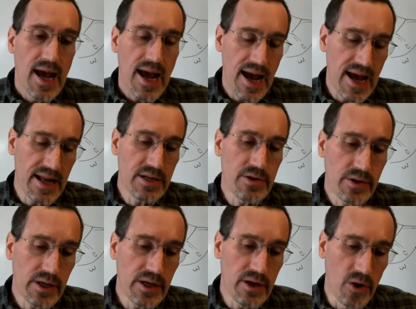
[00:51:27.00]
and you
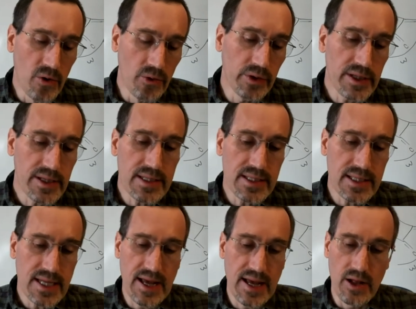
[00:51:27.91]
can only
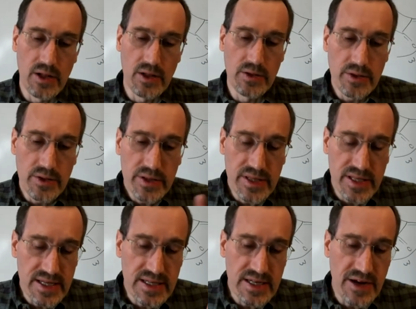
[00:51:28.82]
tell
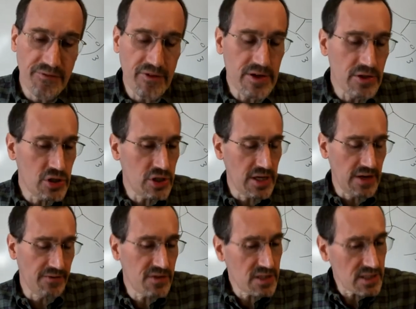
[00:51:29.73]
the different
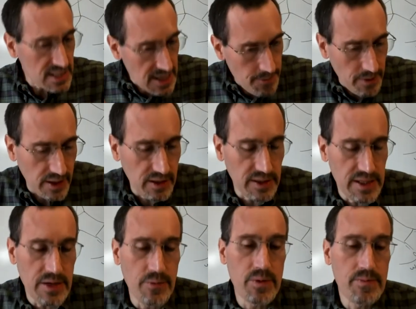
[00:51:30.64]
shifts. Typically,
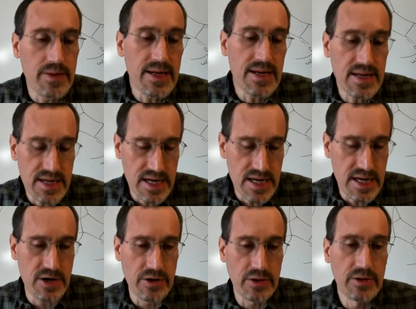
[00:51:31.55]
it would be
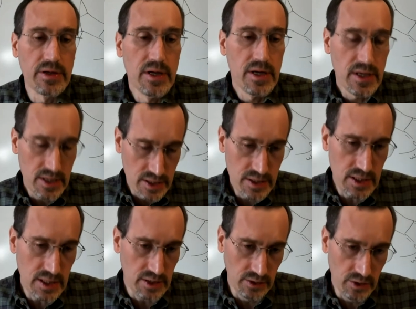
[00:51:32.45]
near
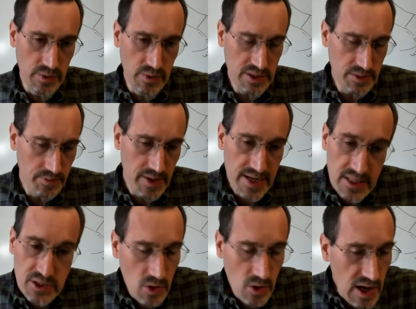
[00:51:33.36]
to the Lewis
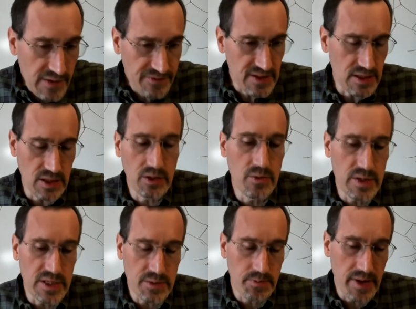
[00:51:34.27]
base. Often the
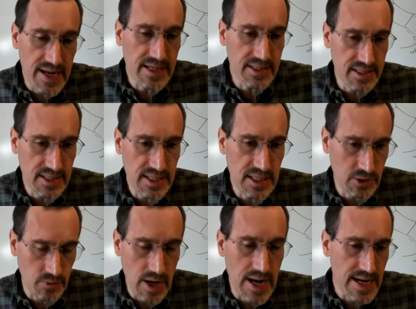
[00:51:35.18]
Lewis base
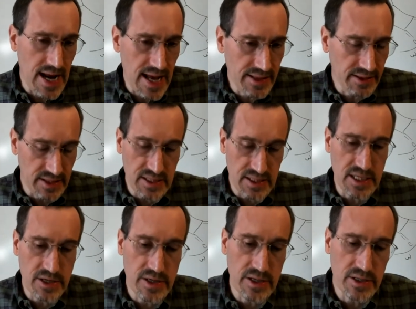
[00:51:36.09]
is right at the
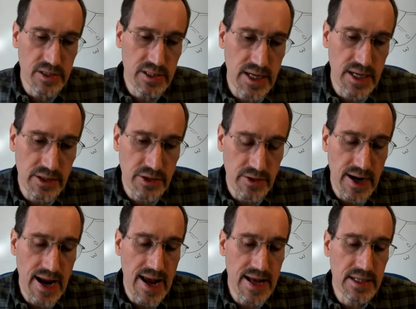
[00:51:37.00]
stereocenter
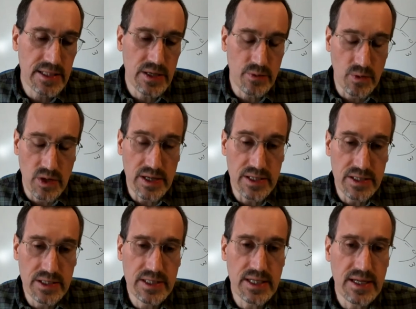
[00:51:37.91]
as it
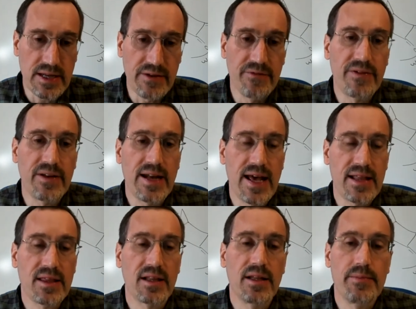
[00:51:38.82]
was in
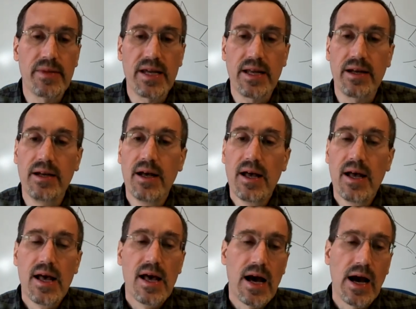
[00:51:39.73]
phenethylamine.
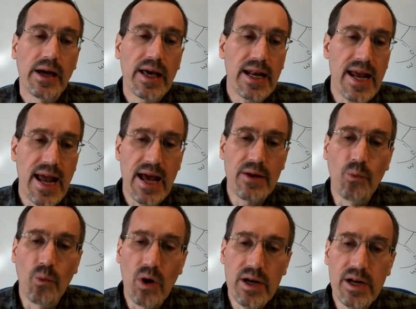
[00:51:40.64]
I'm going to add
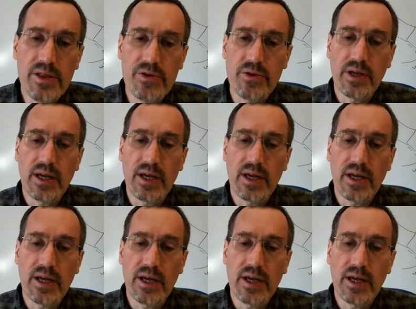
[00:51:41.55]
one other